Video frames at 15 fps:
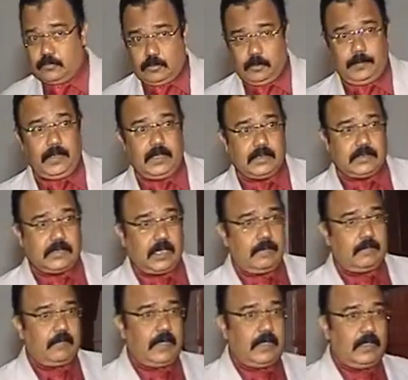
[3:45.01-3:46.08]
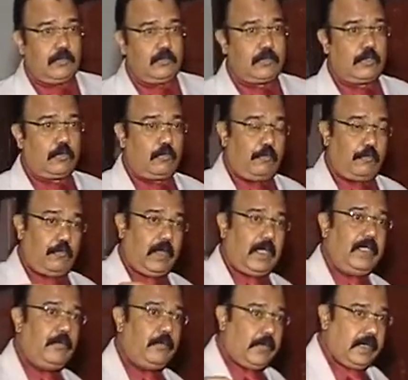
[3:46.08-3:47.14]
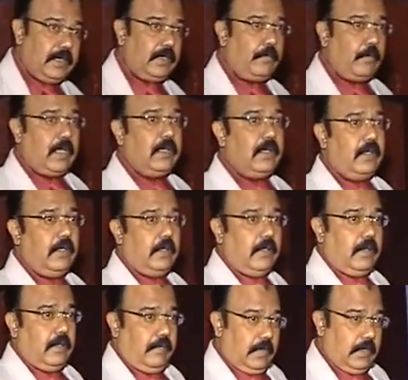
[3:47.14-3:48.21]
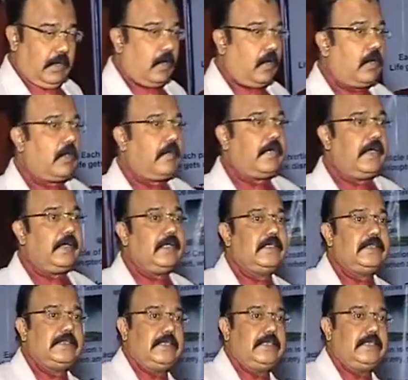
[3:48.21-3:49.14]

There used to be a time when I used to fly very well with a lot of